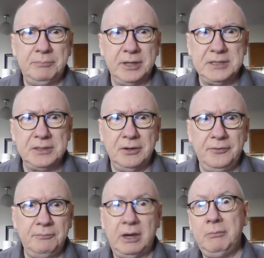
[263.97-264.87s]
plays
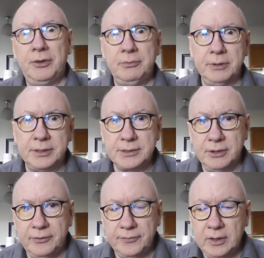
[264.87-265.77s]
golf. My mother plays
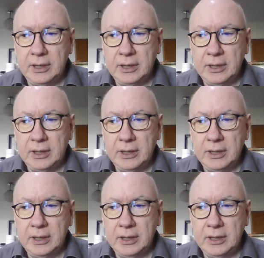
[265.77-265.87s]
golf.